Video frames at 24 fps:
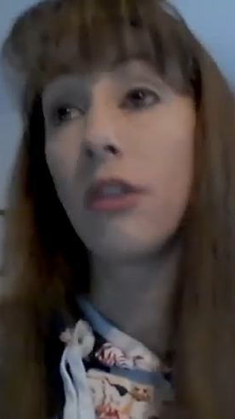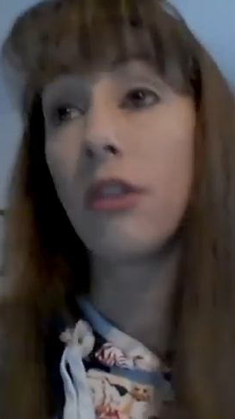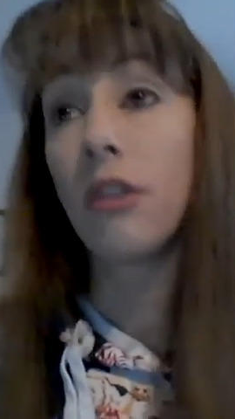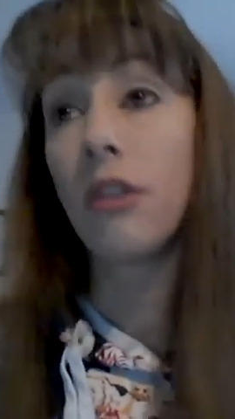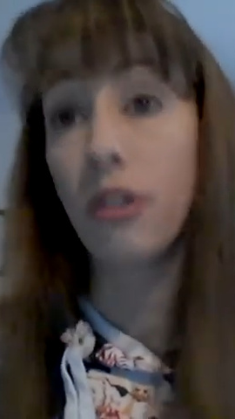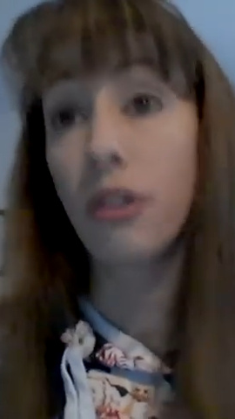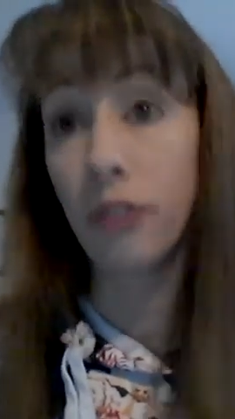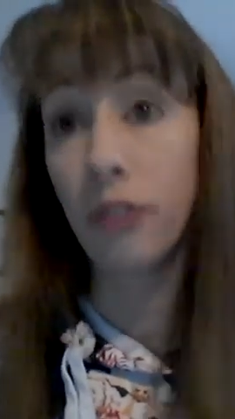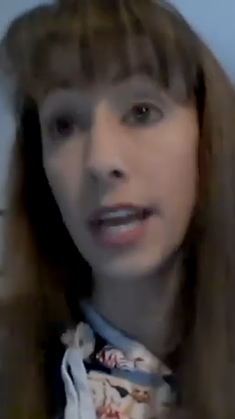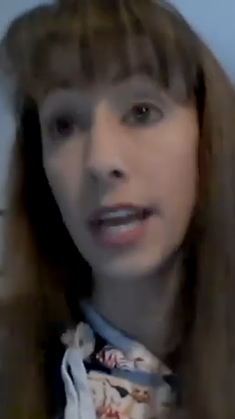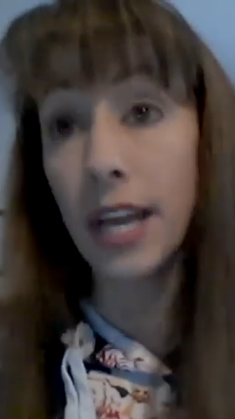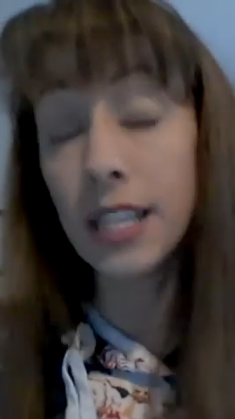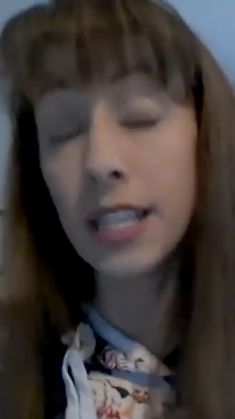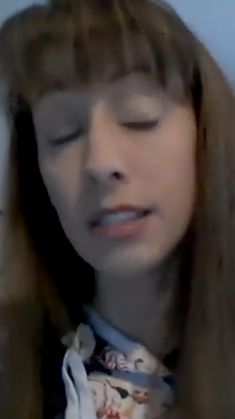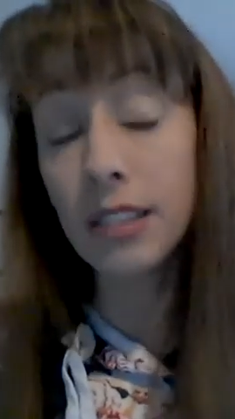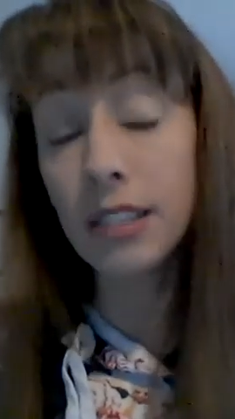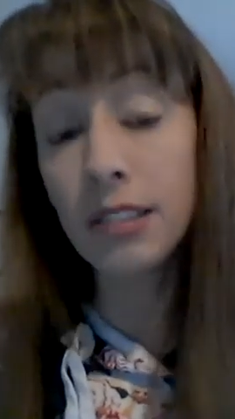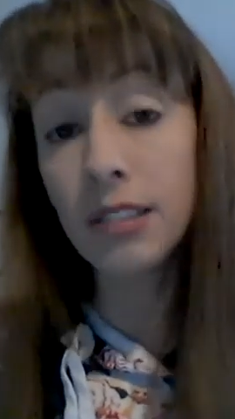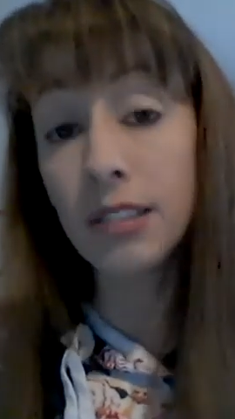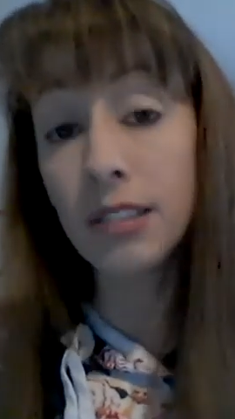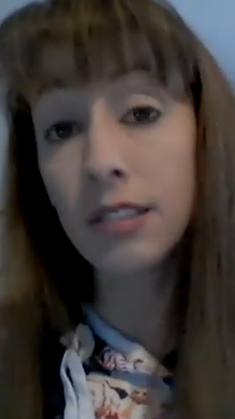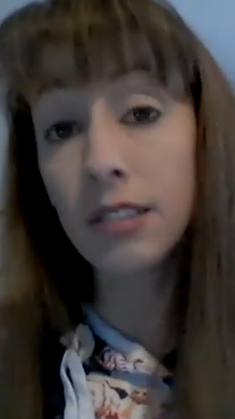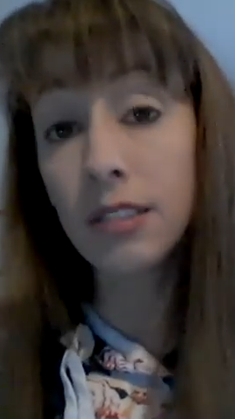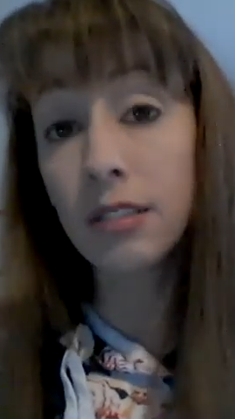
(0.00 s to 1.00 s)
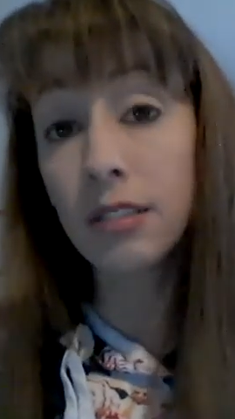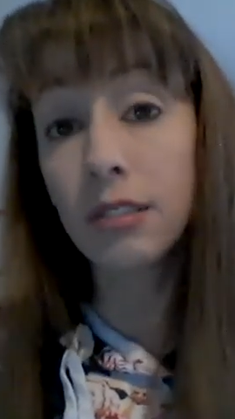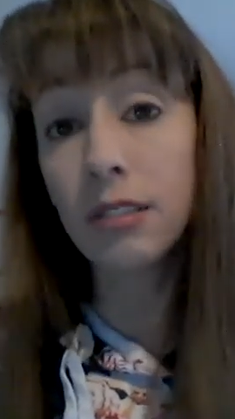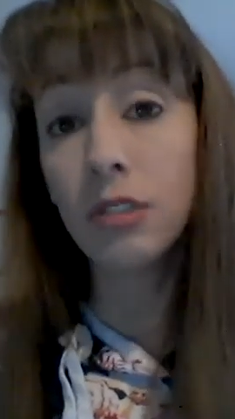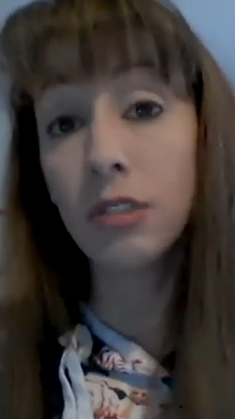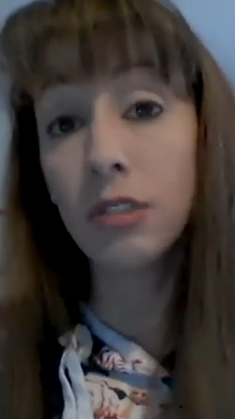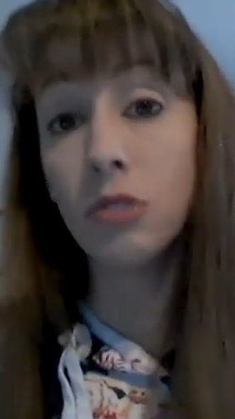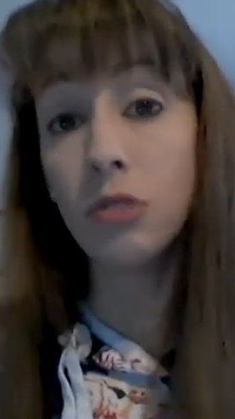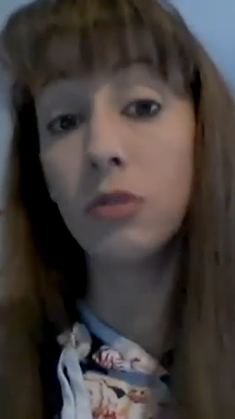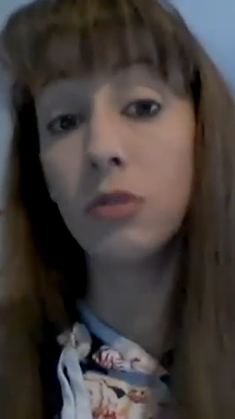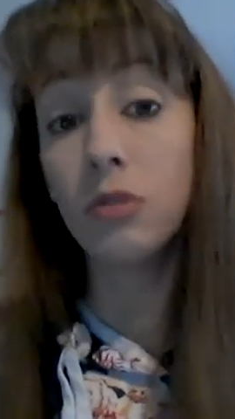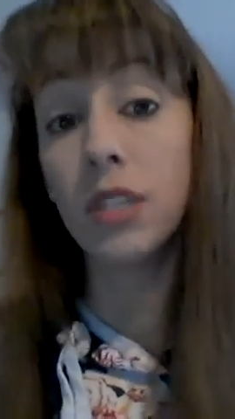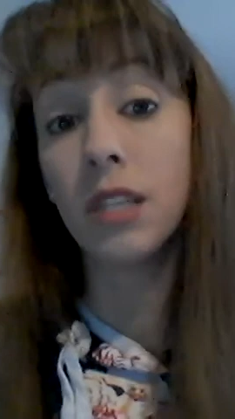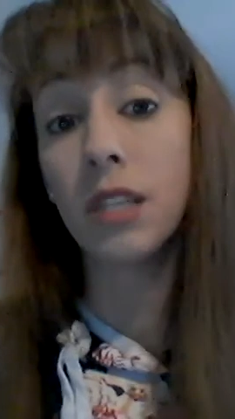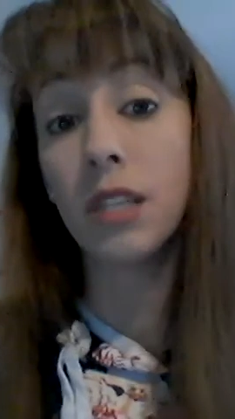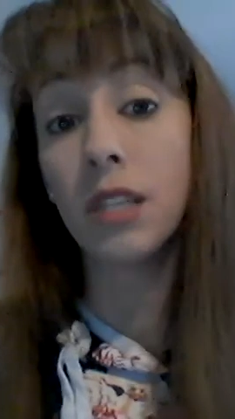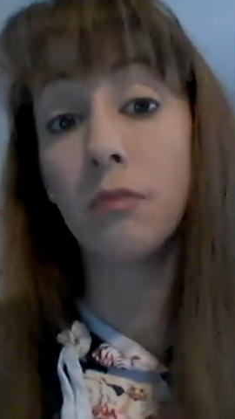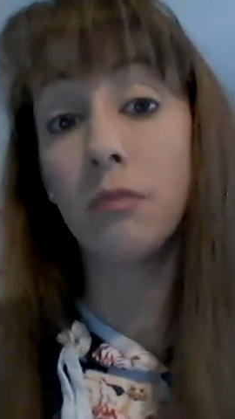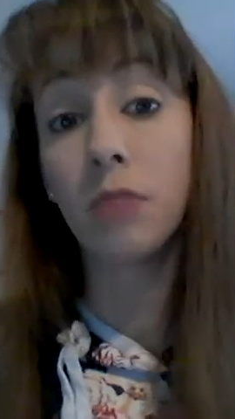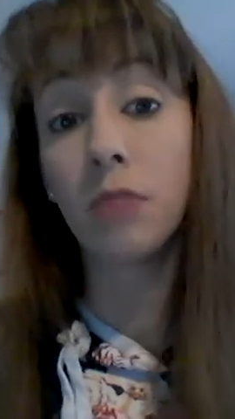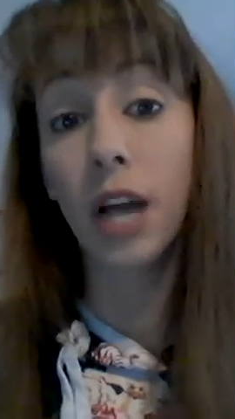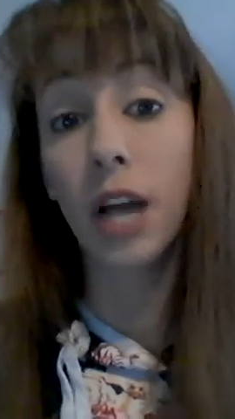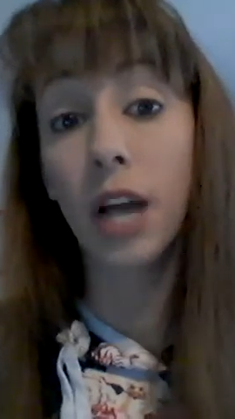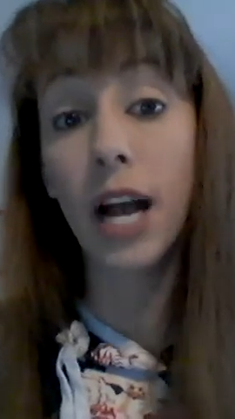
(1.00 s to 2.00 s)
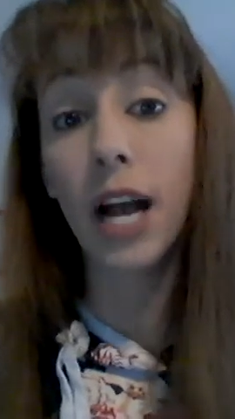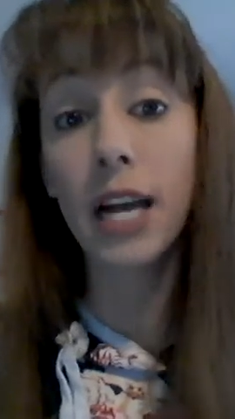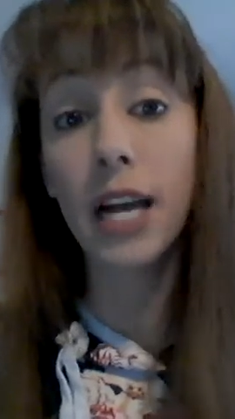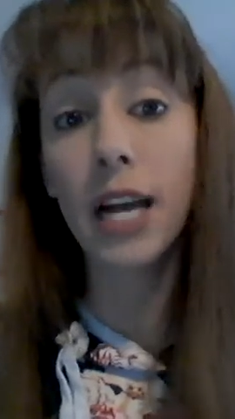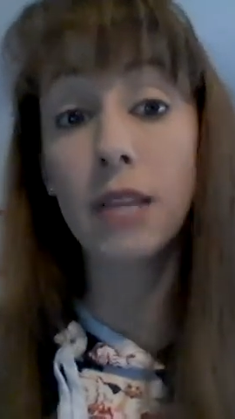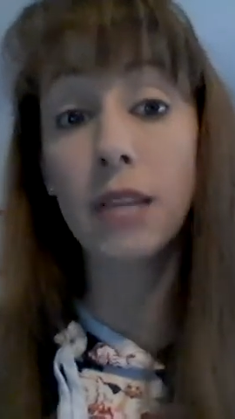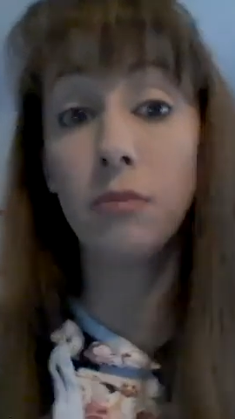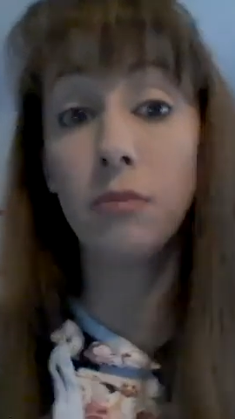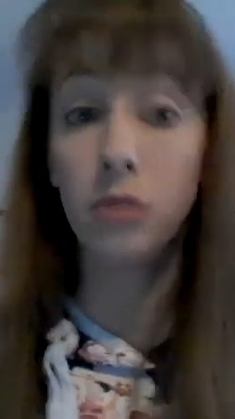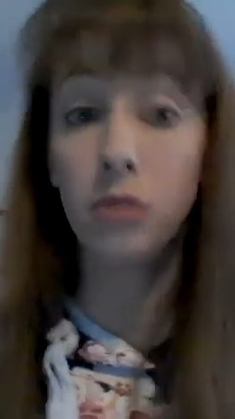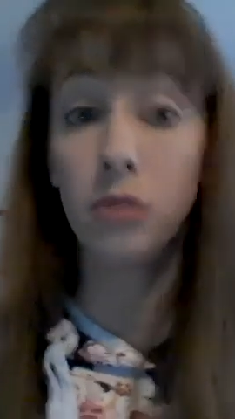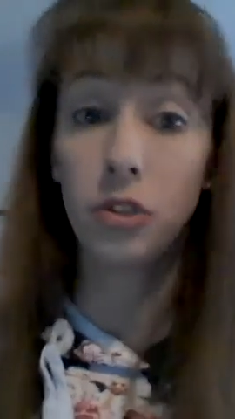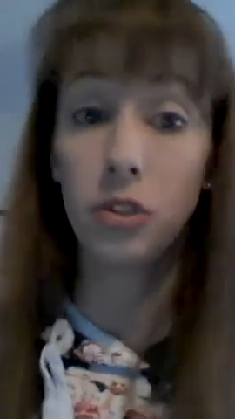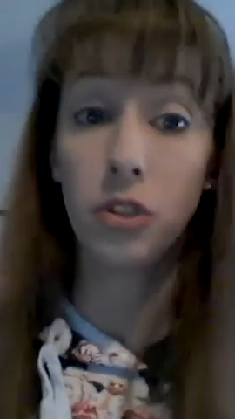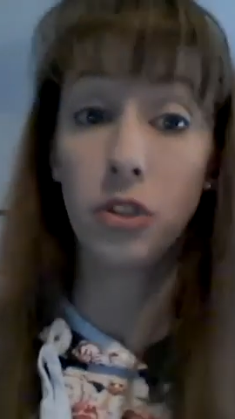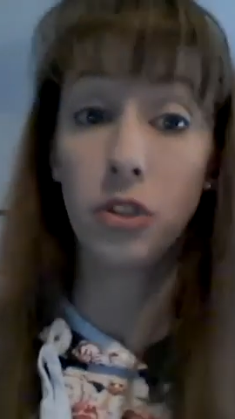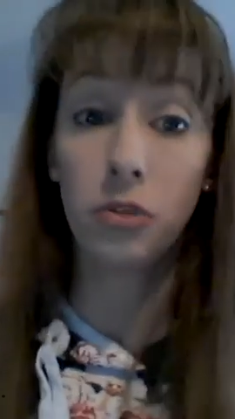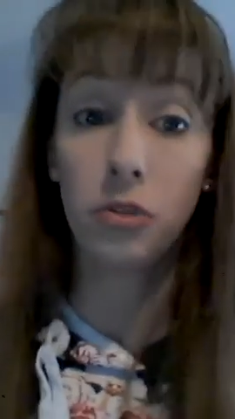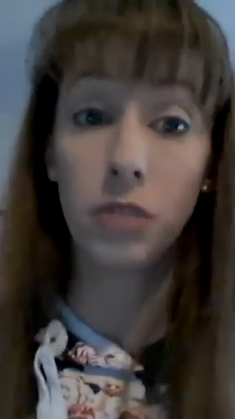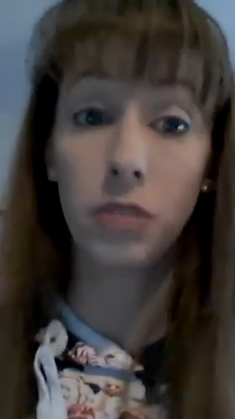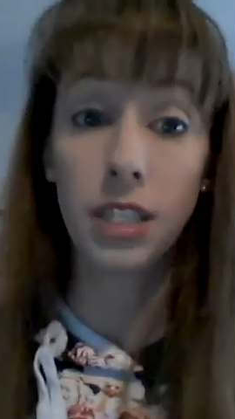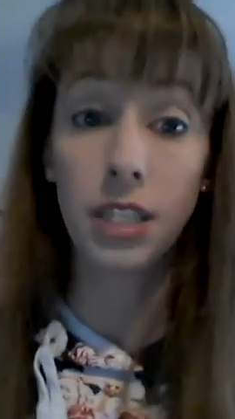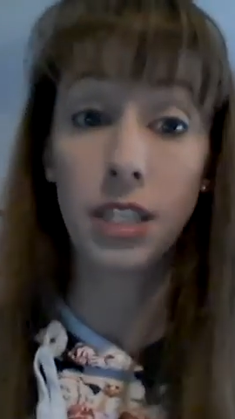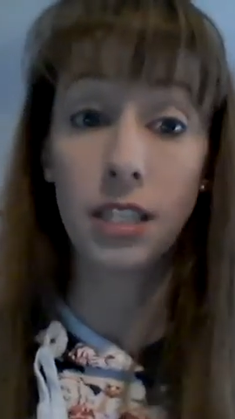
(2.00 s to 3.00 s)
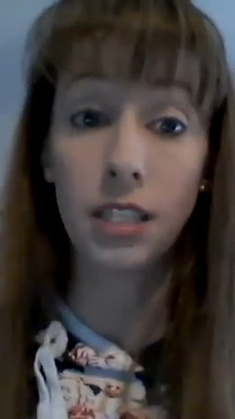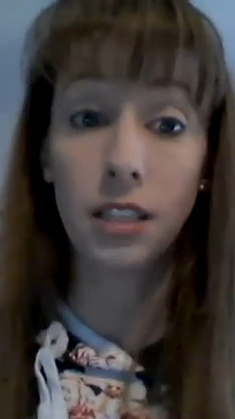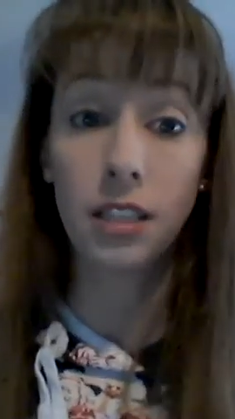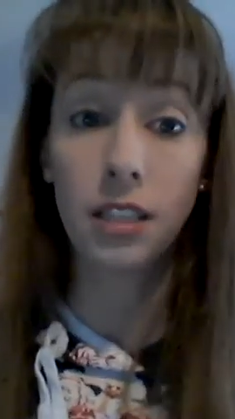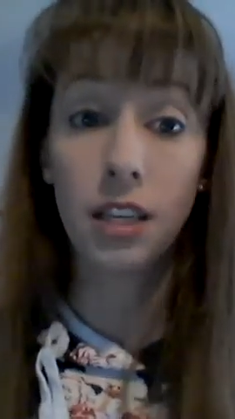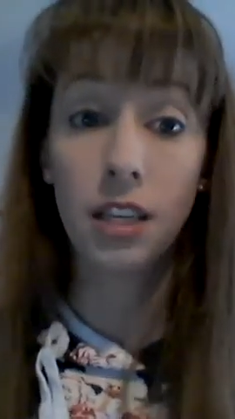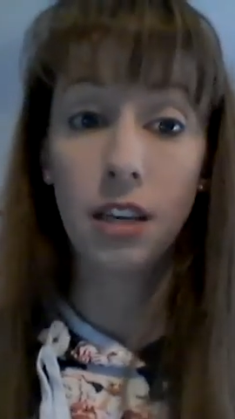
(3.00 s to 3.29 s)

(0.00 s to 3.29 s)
threats, using bribes, using